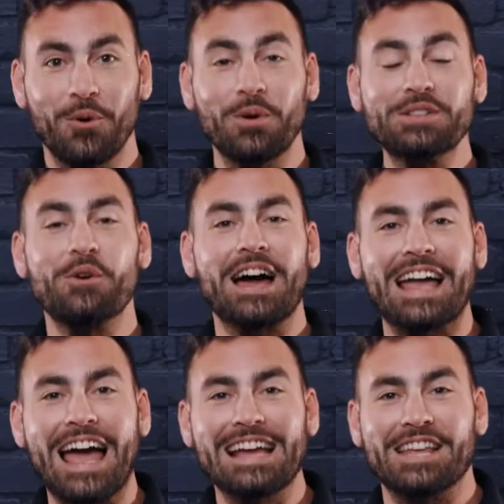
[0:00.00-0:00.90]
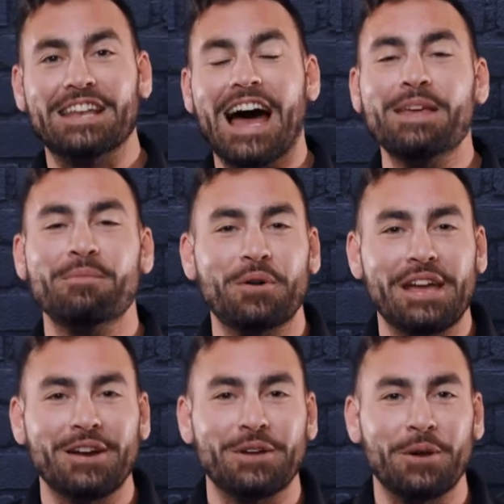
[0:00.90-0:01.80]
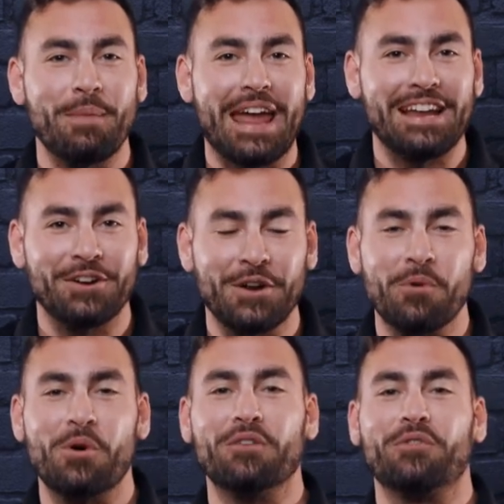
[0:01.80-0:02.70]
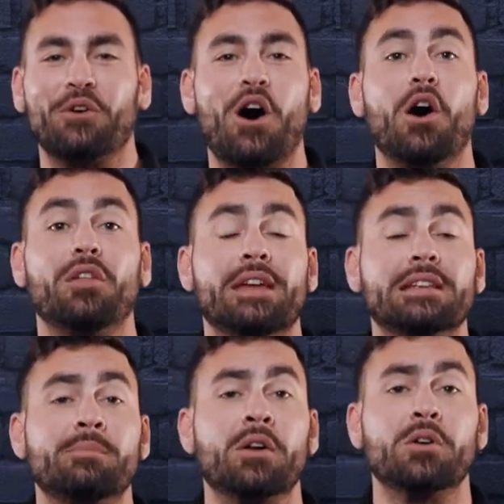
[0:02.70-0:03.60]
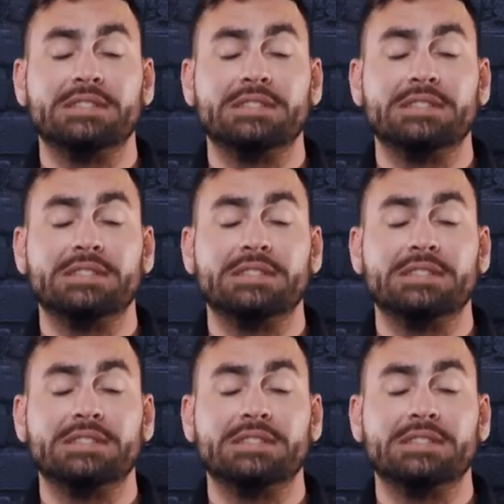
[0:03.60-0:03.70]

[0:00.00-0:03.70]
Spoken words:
What's going on, guys? NottiMoto here, your number one for all things moto.